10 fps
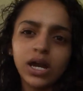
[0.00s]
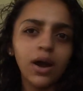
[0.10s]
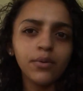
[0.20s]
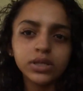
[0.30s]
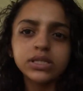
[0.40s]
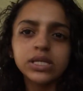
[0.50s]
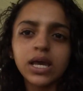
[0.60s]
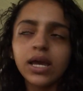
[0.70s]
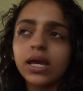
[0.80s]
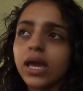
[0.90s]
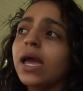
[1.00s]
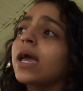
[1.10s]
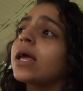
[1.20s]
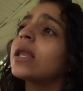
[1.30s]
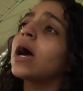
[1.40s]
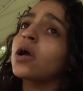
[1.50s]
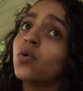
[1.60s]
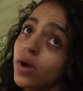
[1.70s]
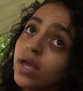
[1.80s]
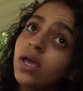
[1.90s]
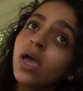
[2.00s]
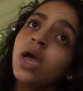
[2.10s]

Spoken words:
I would say, and I quit.